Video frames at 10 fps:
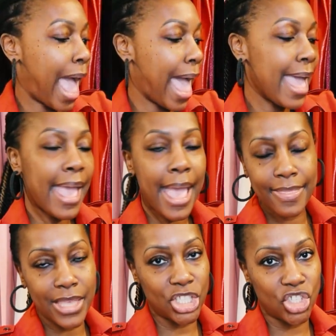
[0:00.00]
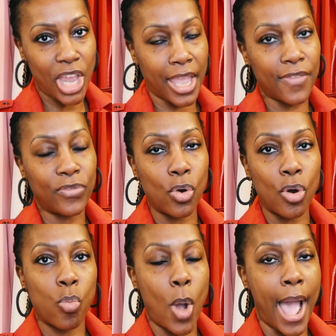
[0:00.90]
I had this jacket
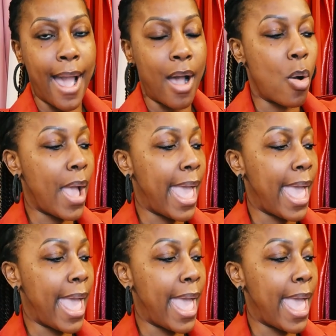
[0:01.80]
for a while